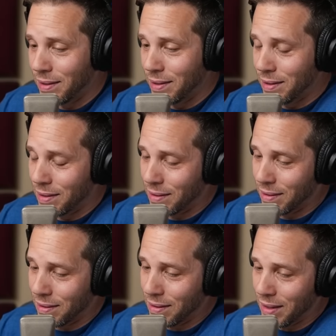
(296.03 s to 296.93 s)
Yeah, yeah.
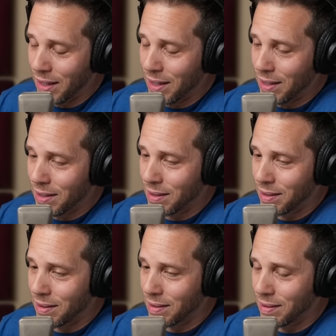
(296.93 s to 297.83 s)
I guess
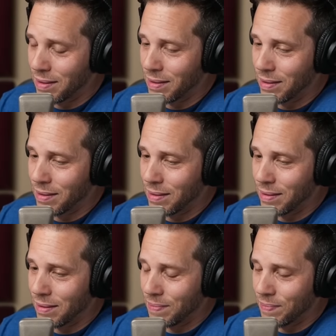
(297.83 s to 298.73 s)
it's a
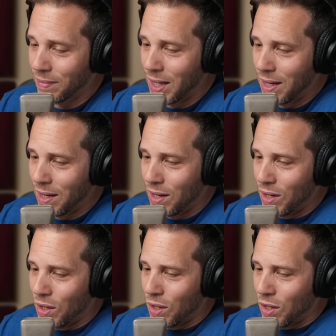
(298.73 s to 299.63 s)
match.
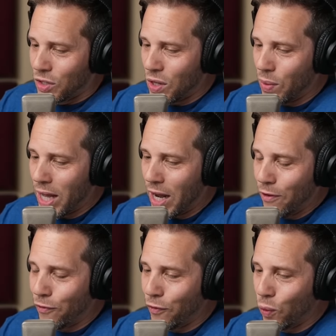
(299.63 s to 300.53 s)
So then we had
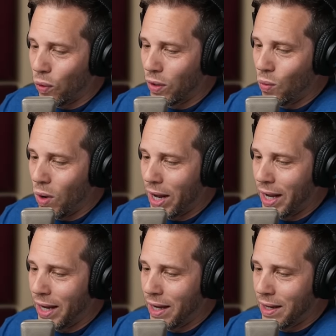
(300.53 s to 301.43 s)
a
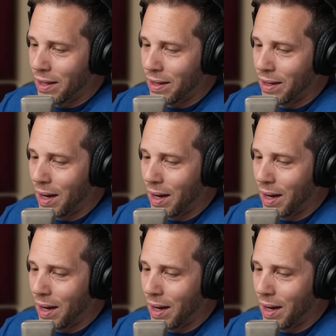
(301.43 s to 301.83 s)
four-way